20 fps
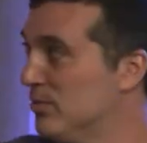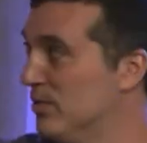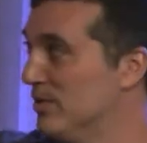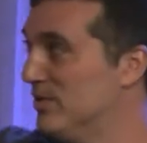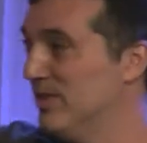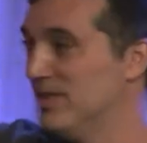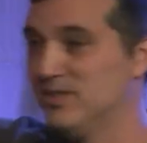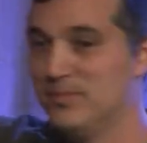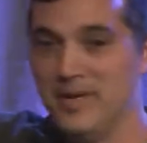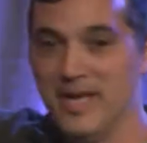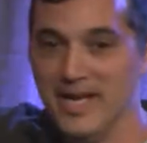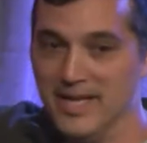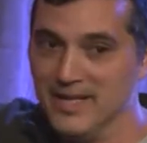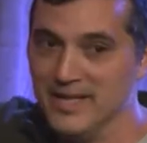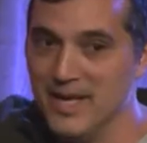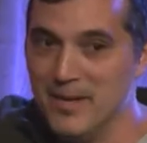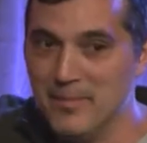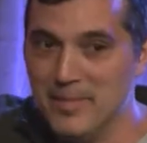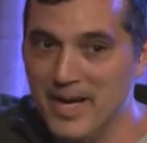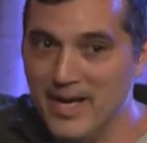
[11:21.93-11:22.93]
was expanding
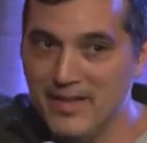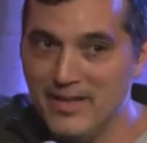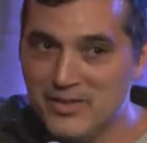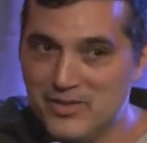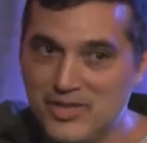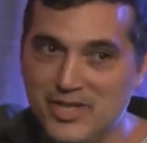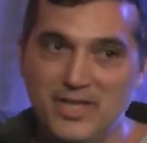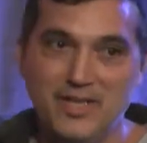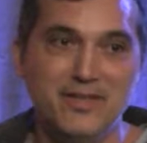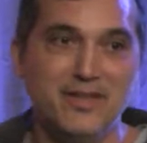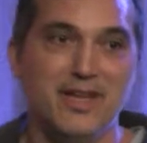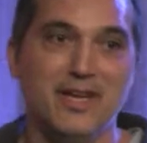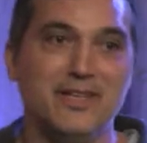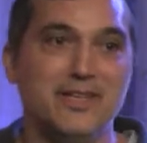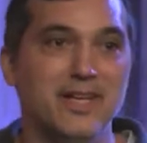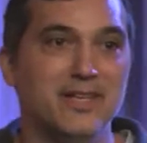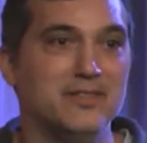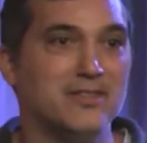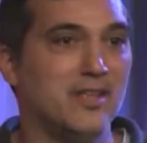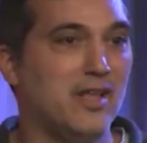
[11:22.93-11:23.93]
that balance sheet like
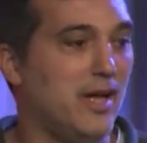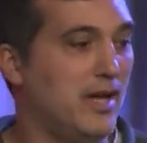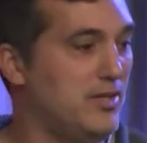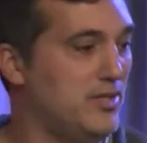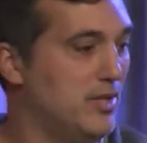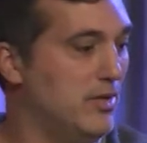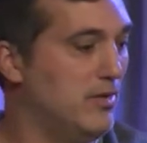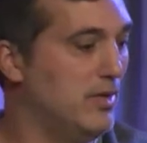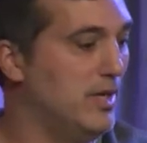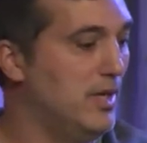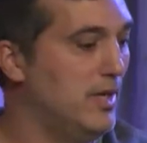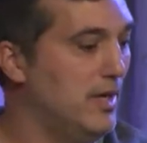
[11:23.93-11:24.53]
that slide showed,